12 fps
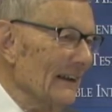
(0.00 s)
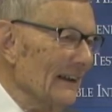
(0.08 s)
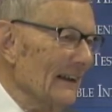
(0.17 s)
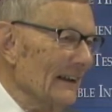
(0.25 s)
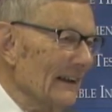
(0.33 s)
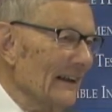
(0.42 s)
of
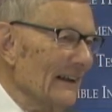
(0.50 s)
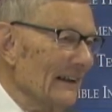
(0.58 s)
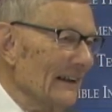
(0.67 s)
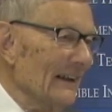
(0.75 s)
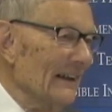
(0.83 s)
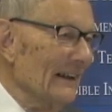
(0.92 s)
my
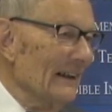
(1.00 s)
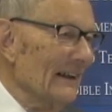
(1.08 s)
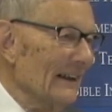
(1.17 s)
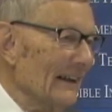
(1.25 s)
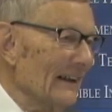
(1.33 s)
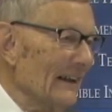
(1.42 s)
patients
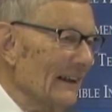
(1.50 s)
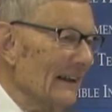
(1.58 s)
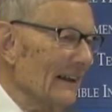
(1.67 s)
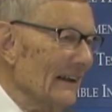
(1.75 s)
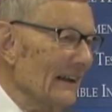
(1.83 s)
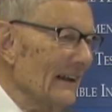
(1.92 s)
throughout the
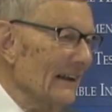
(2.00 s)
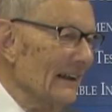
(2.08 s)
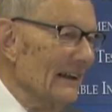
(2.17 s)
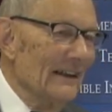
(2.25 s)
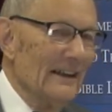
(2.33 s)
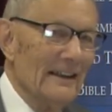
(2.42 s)
years
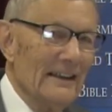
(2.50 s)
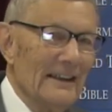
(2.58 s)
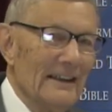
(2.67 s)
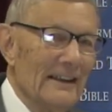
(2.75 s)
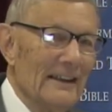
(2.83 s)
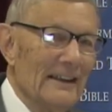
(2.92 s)

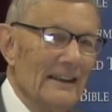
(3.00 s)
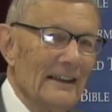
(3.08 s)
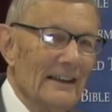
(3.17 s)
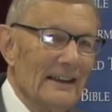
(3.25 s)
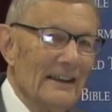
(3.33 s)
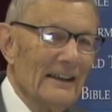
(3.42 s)
sometimes
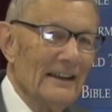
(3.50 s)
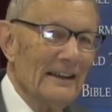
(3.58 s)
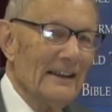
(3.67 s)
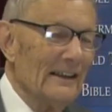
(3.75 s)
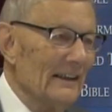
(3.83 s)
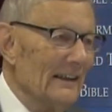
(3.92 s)
they
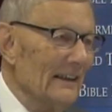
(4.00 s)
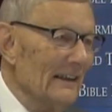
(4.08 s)
were just